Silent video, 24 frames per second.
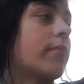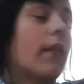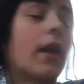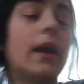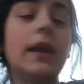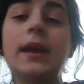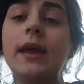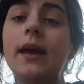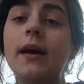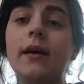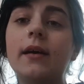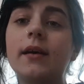
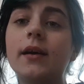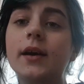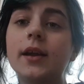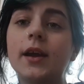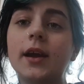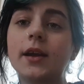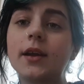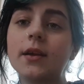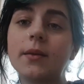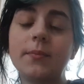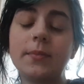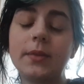yeah,
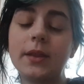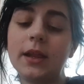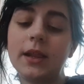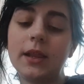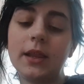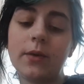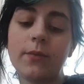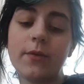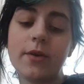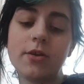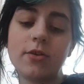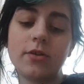I
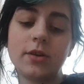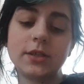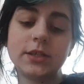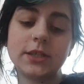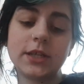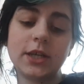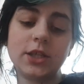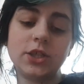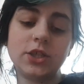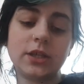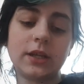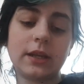completely went on a
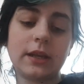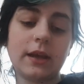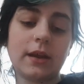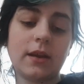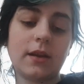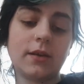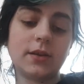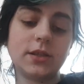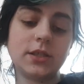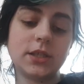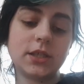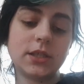tangent,
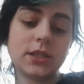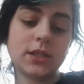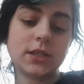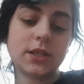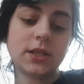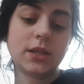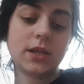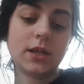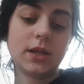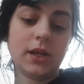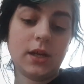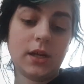and I
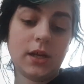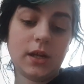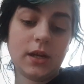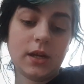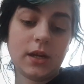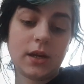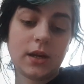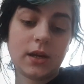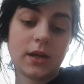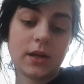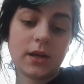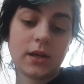just
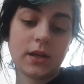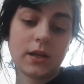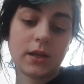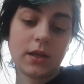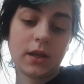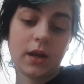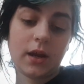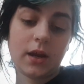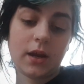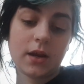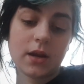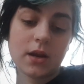
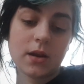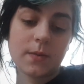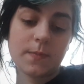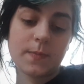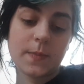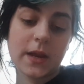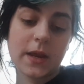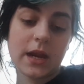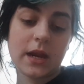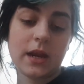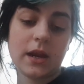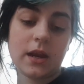
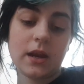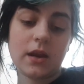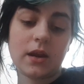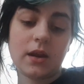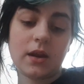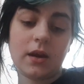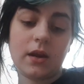me